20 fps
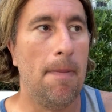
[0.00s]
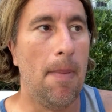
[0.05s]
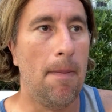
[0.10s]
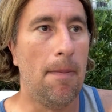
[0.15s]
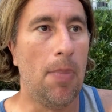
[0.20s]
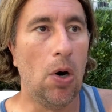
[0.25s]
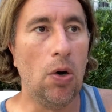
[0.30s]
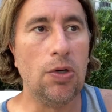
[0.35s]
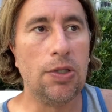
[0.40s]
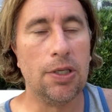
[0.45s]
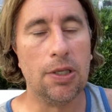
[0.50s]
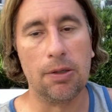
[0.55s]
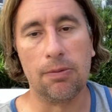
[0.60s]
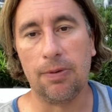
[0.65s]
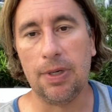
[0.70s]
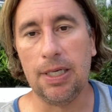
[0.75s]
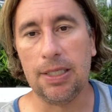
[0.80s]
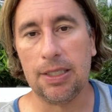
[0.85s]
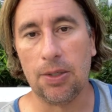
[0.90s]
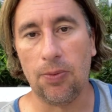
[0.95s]
Most of the
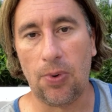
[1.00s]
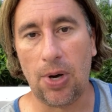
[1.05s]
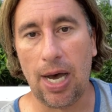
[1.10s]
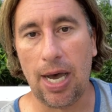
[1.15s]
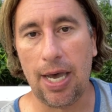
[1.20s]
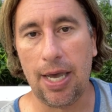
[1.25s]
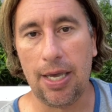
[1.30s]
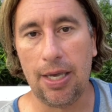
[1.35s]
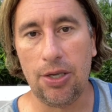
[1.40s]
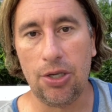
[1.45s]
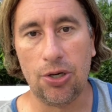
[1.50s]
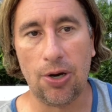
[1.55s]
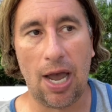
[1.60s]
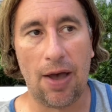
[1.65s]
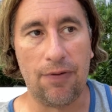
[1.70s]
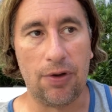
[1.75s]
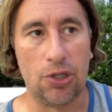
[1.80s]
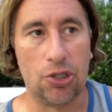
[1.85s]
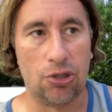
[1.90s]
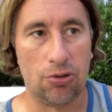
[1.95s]
reason why you're
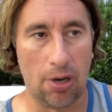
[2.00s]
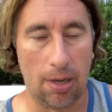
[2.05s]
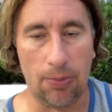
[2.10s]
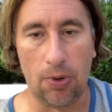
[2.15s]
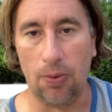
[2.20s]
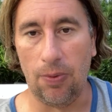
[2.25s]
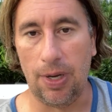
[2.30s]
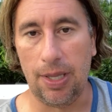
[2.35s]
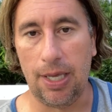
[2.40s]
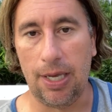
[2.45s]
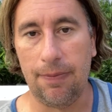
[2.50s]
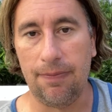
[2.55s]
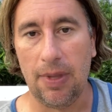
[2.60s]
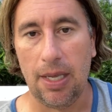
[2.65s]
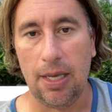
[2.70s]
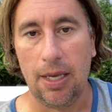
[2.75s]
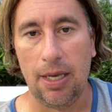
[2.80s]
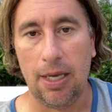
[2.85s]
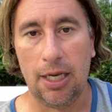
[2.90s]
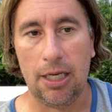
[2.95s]
having trouble with it
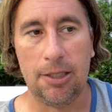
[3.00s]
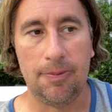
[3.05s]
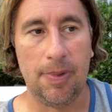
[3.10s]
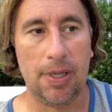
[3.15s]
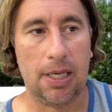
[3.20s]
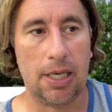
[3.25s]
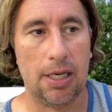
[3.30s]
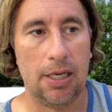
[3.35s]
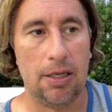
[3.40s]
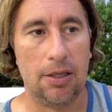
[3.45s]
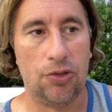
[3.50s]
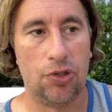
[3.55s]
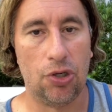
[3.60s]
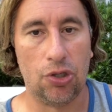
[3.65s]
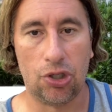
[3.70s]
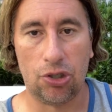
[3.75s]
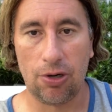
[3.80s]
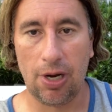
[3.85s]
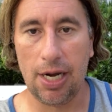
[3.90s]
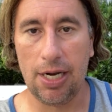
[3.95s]
is because you're
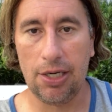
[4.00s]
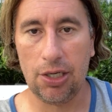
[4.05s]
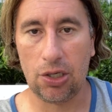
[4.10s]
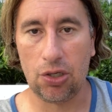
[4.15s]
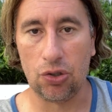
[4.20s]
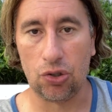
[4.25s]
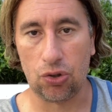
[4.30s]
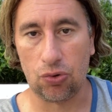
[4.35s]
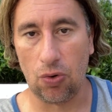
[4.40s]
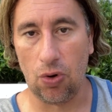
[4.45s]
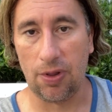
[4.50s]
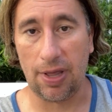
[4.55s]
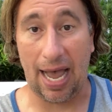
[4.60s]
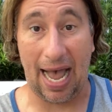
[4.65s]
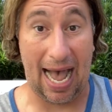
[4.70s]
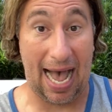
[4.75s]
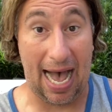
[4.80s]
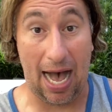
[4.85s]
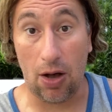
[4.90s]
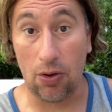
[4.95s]
trying to control the
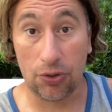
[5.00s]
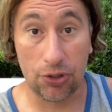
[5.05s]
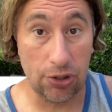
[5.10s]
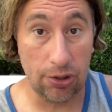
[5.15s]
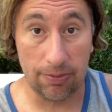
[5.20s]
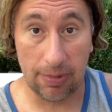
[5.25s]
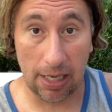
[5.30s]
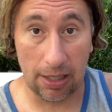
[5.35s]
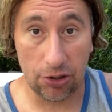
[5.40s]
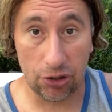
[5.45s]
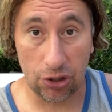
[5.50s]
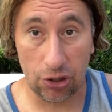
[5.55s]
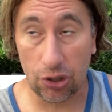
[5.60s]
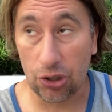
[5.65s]
how too much.